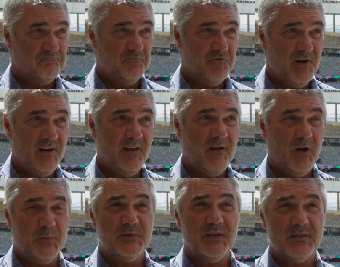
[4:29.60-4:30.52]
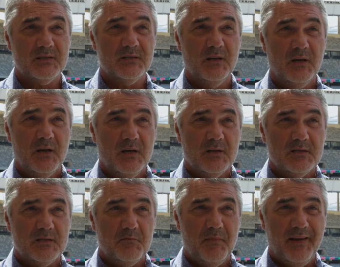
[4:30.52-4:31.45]
really helps us
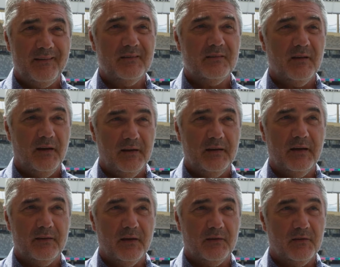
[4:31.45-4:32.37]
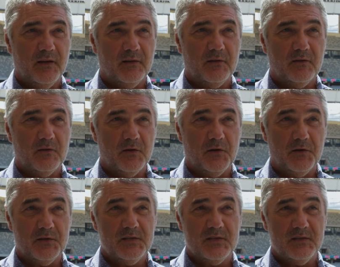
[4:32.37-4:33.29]
cement the idea that you
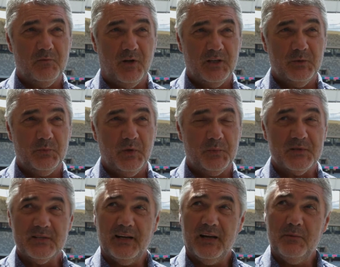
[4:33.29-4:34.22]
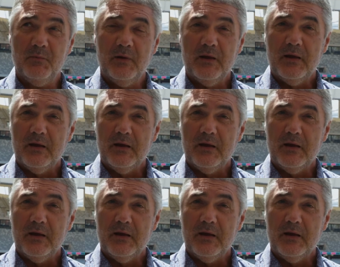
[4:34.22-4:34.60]
know, this is a multi-purpose stadium.